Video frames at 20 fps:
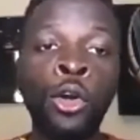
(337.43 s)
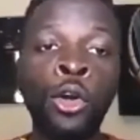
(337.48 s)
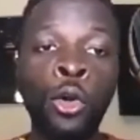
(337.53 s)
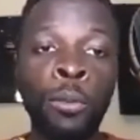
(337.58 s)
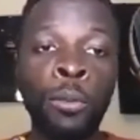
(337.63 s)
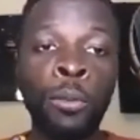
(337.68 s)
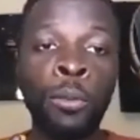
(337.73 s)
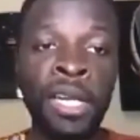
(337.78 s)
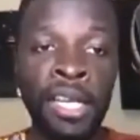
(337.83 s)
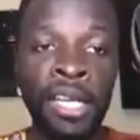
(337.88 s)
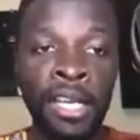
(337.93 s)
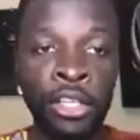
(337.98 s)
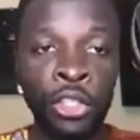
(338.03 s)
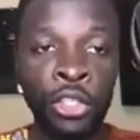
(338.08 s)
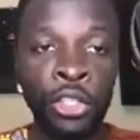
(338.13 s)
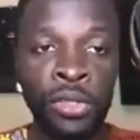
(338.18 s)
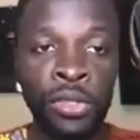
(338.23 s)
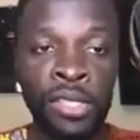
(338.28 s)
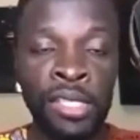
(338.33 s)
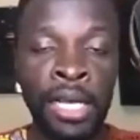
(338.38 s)

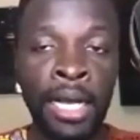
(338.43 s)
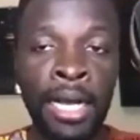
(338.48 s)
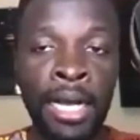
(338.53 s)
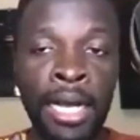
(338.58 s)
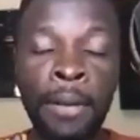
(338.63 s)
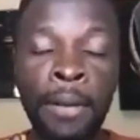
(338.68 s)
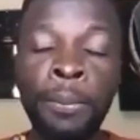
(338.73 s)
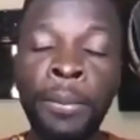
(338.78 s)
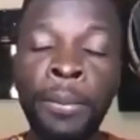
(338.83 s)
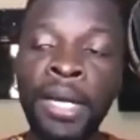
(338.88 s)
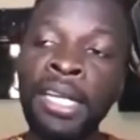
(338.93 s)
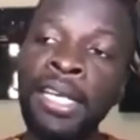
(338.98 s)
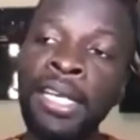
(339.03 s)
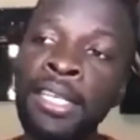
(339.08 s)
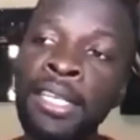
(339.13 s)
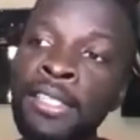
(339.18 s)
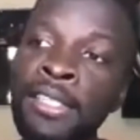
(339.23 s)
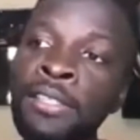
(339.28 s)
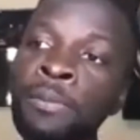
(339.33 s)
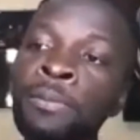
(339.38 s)
communications company,
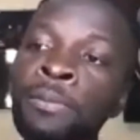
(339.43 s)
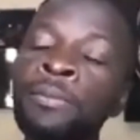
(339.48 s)
is